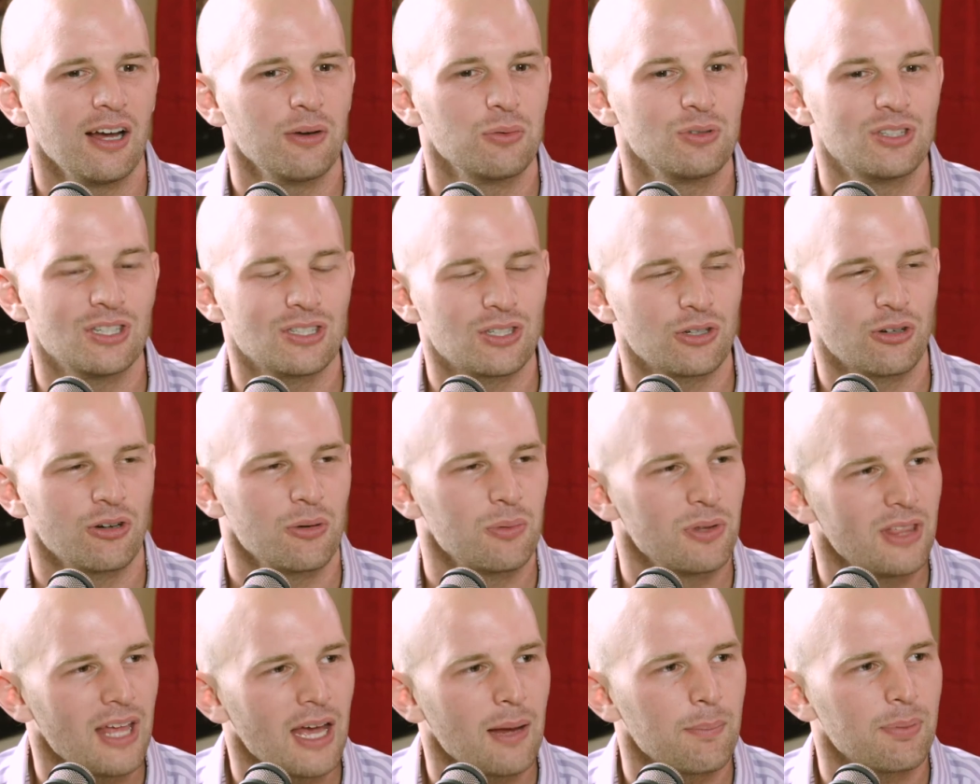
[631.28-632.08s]
I would disagree
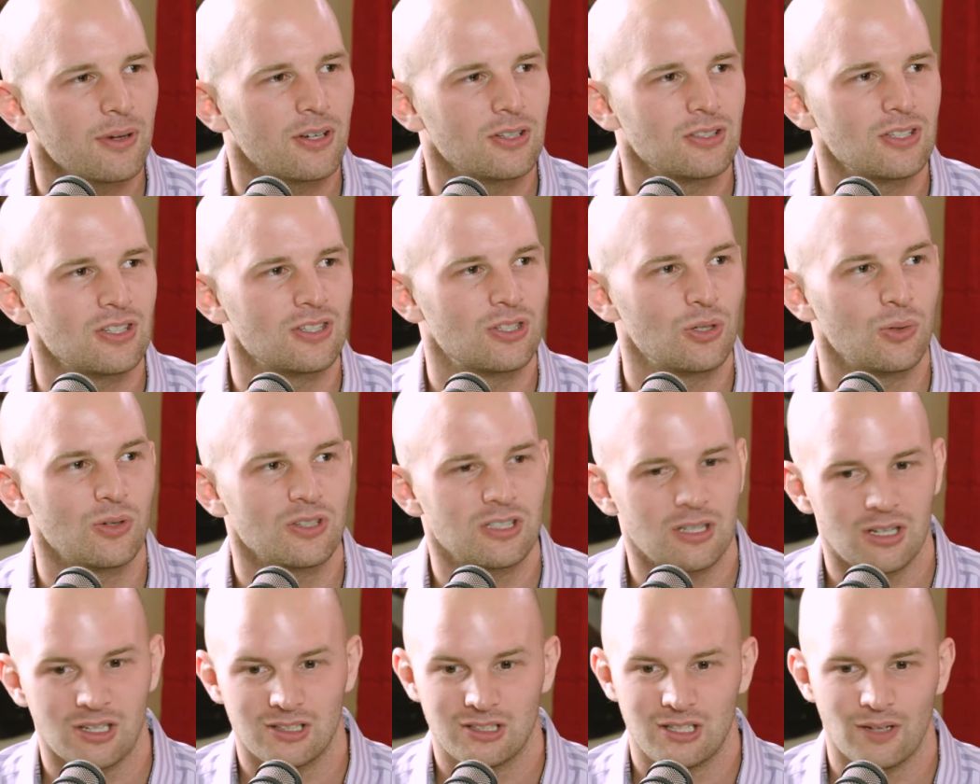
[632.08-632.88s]
with that because it's doing
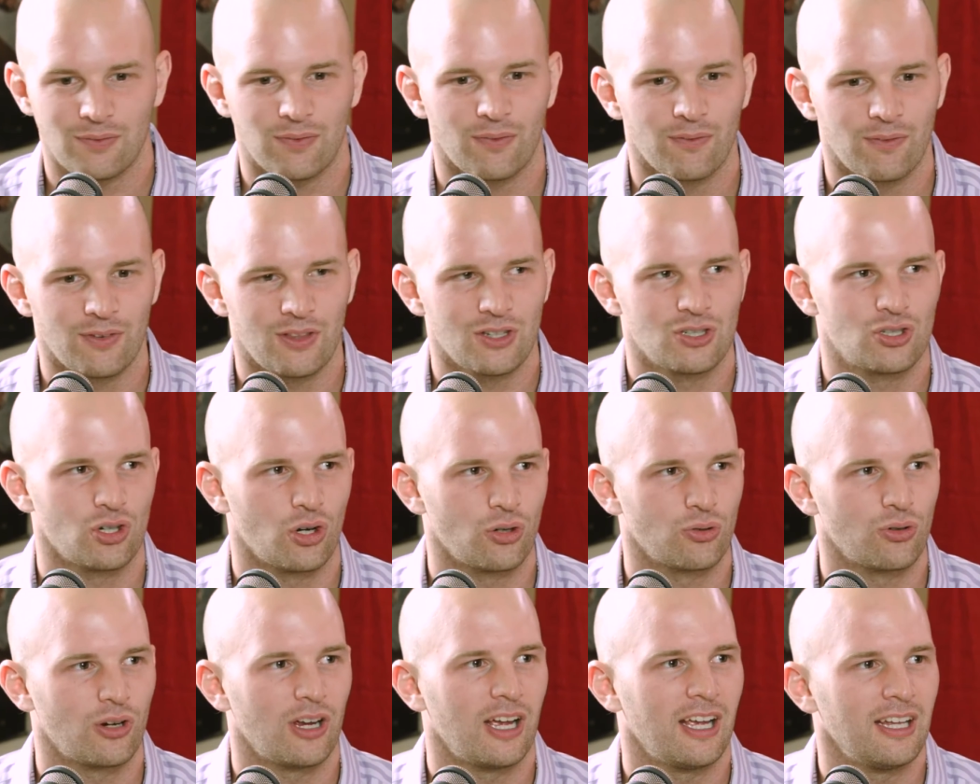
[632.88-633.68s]
something different for the genre,